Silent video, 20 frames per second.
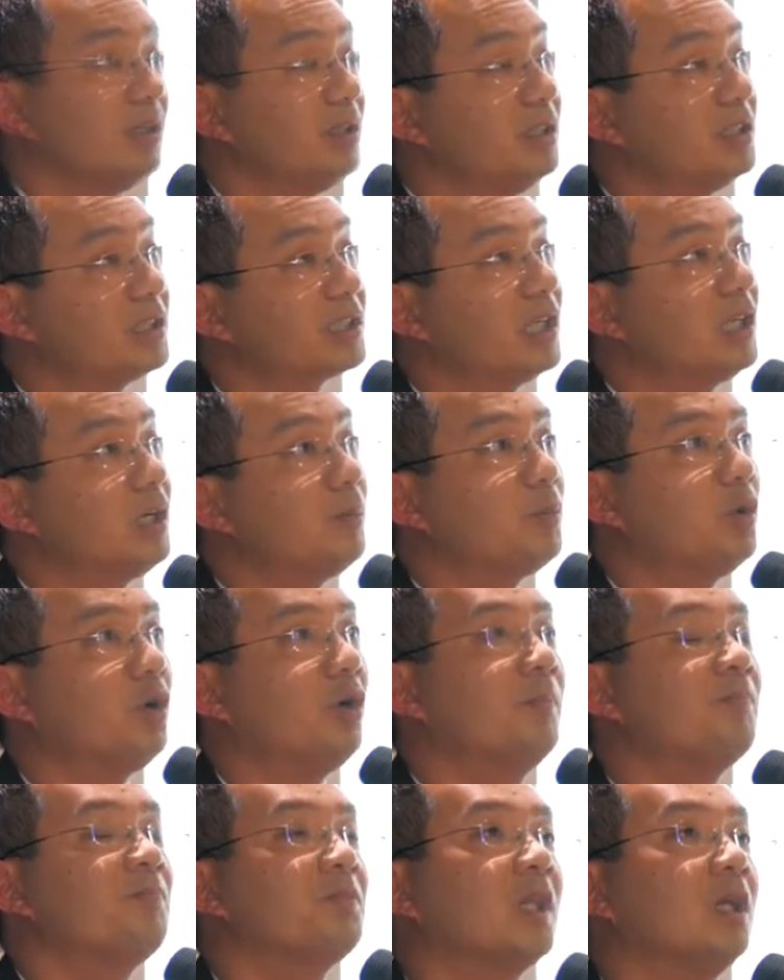In
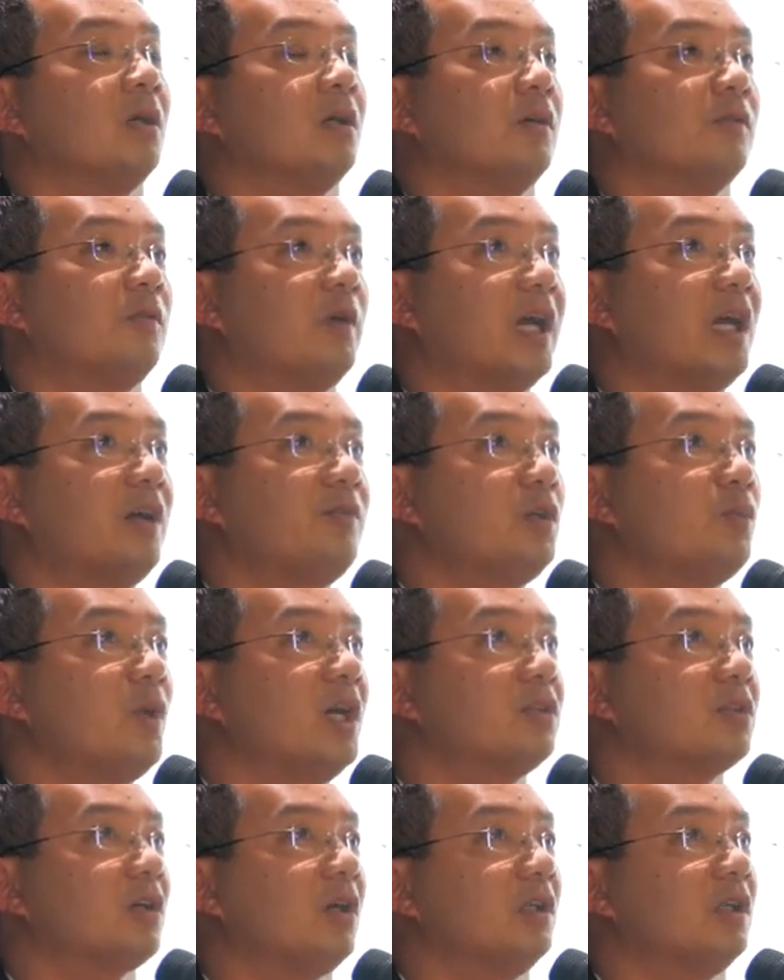Singapore, for every
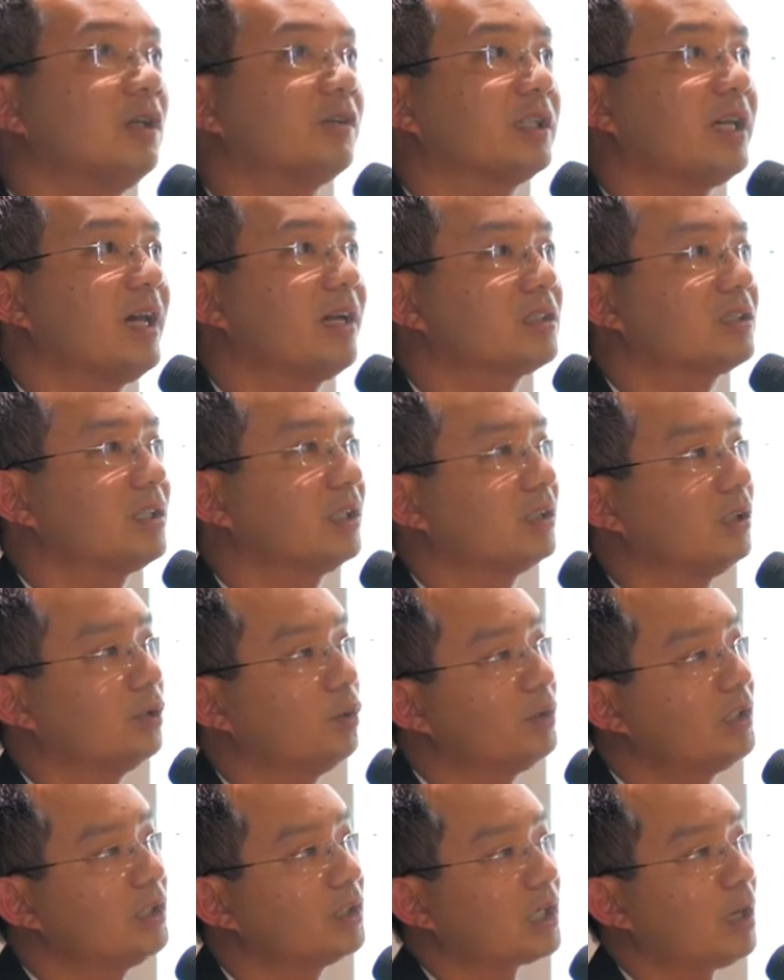$1 of tax that the
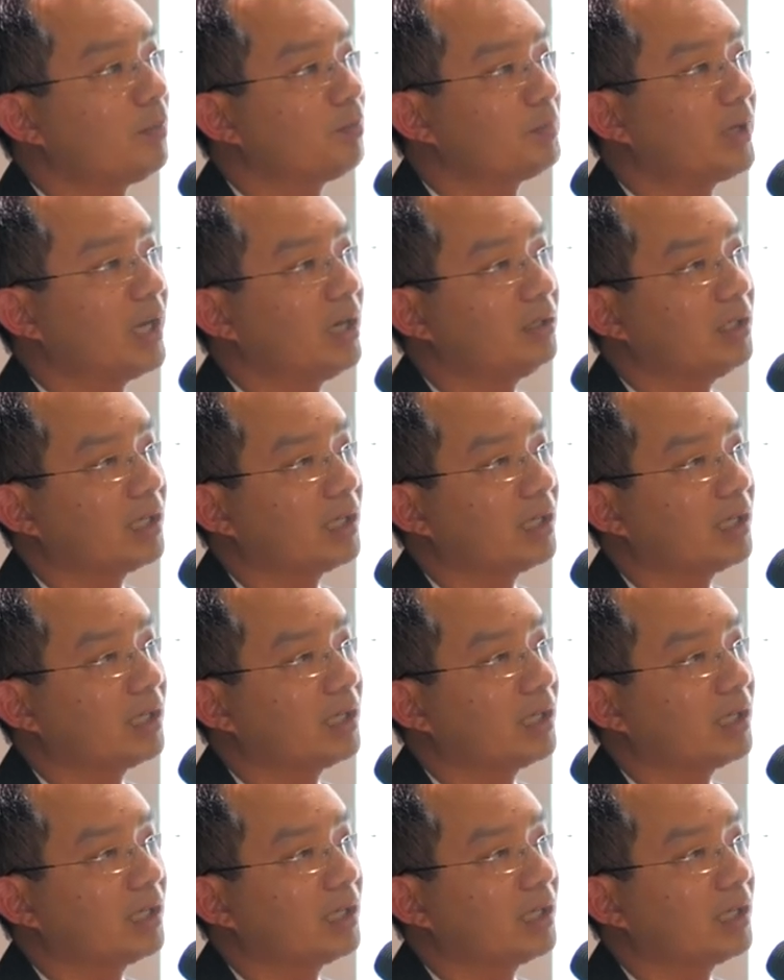low income pay,